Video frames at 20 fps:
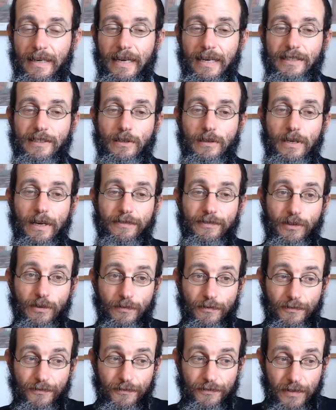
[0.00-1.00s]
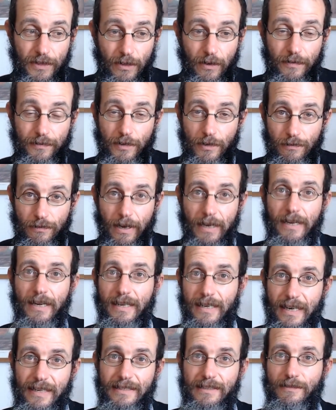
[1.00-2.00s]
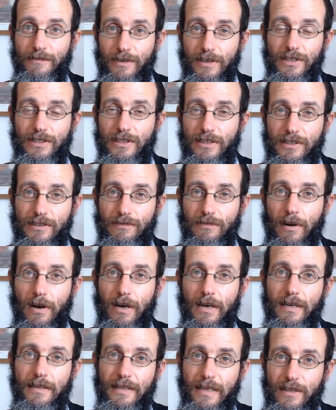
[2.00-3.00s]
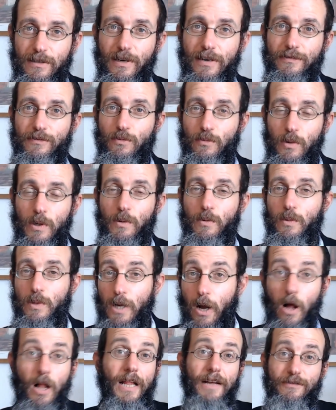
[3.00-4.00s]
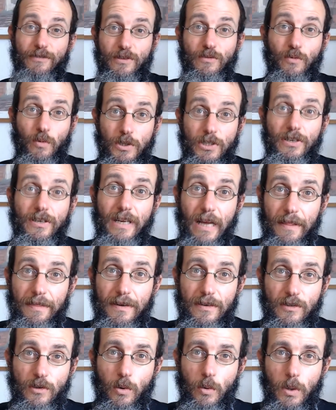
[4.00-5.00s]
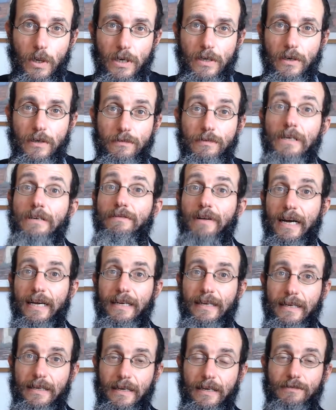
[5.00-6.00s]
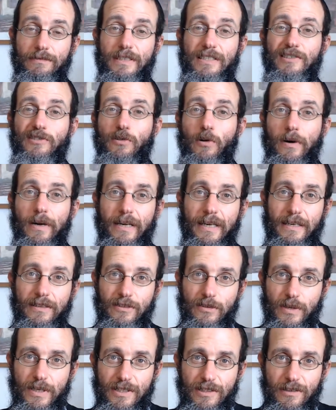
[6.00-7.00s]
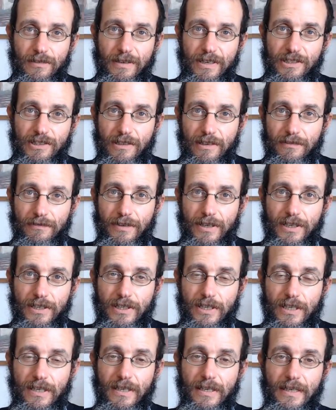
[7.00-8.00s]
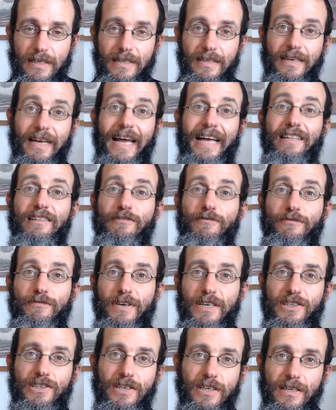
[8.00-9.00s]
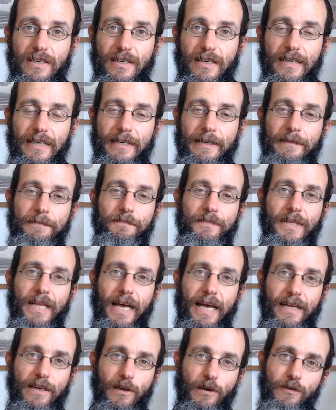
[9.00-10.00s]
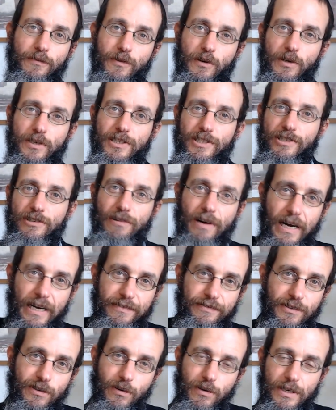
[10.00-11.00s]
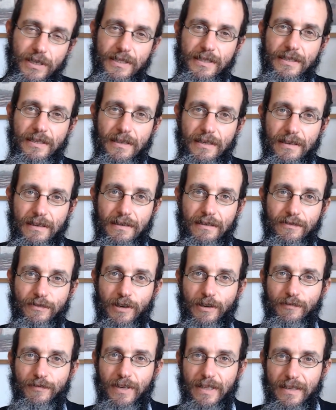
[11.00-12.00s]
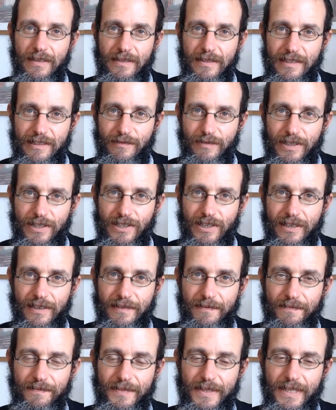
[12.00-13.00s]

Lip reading: And so you have to recognize the version is wrong, and then we all have to together to work on rewriting it and restoring it to its original version and vision, and then of course strive towards fulfilling this vision.